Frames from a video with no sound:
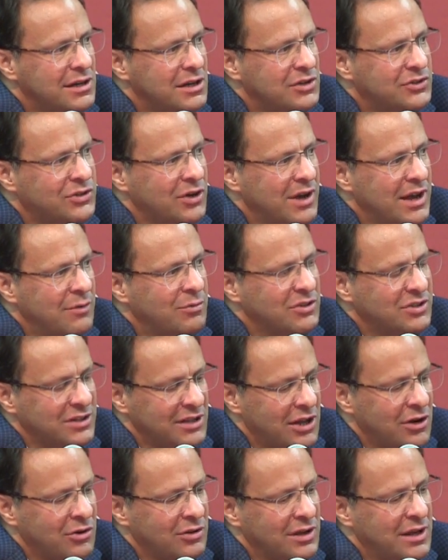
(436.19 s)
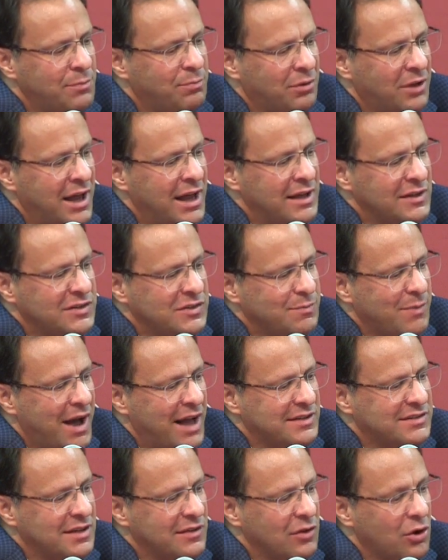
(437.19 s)
So he was literally playing
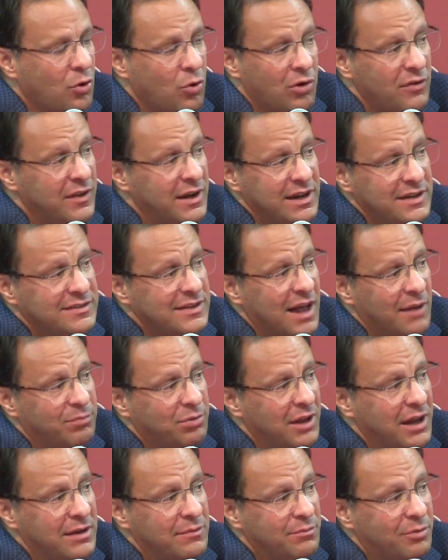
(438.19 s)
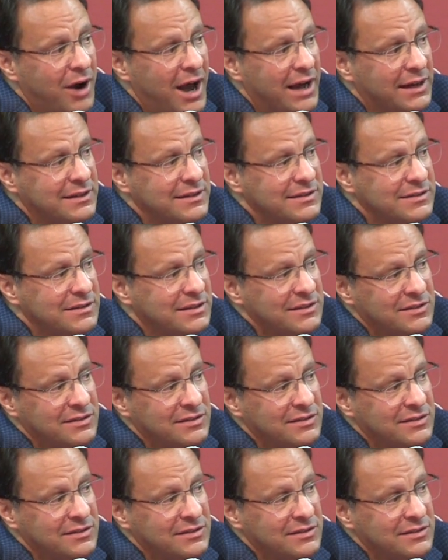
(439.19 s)
spots on the court that he's not played in practice.